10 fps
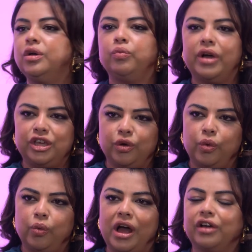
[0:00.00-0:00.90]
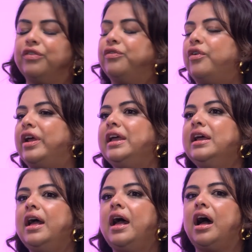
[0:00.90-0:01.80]
course, where you will work free.
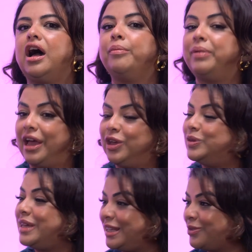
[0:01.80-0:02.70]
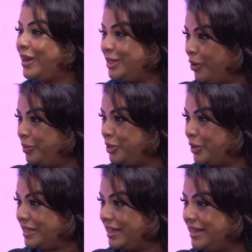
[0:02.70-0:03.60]
Uh, but like you said, it's creating
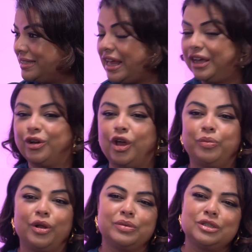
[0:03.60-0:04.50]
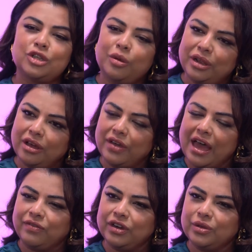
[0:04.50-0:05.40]
opportunities, and it could open up so many other
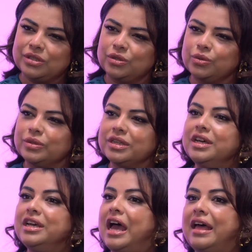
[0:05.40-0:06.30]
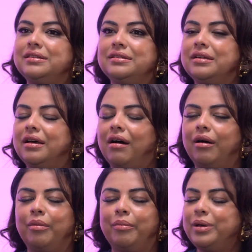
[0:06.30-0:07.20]
avenues and doors. And
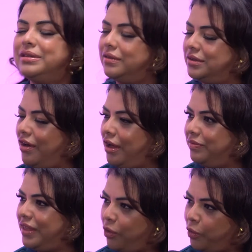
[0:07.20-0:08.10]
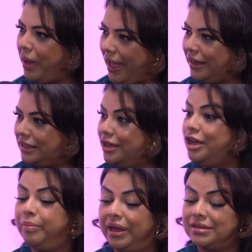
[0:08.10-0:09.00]
most of the time they're all paid
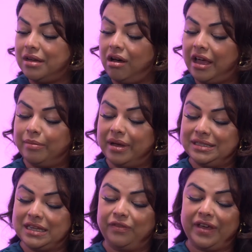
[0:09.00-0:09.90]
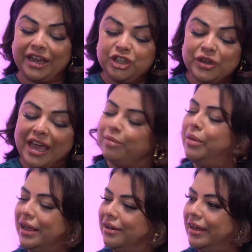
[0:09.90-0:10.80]
because mm-hmm. I myself educate
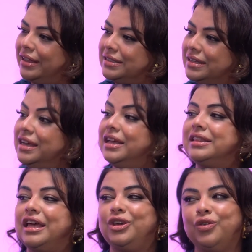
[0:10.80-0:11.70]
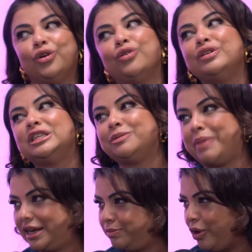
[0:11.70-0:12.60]
my clients that you've got to
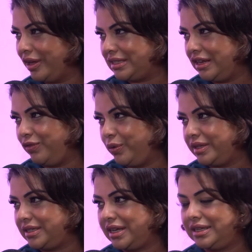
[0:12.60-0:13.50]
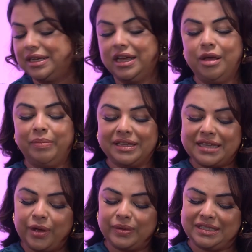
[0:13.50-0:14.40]
respect bloggers and influencers exactly. because they
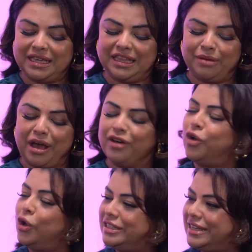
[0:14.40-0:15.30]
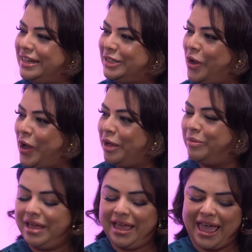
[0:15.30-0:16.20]
don't see the amount of content time,
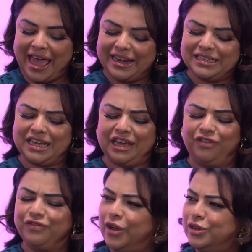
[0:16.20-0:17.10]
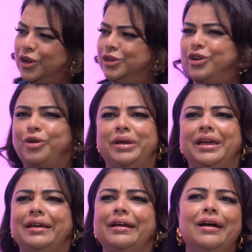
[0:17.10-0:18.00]
editing,
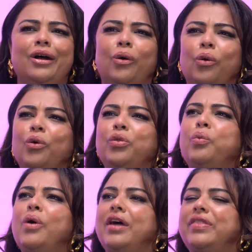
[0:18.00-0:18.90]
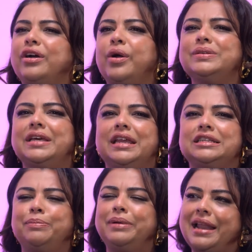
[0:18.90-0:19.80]
photoshopping, exactly all the work that goes
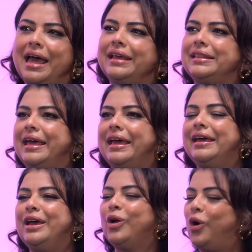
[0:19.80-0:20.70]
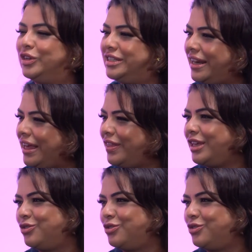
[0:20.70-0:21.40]
into planning their content and their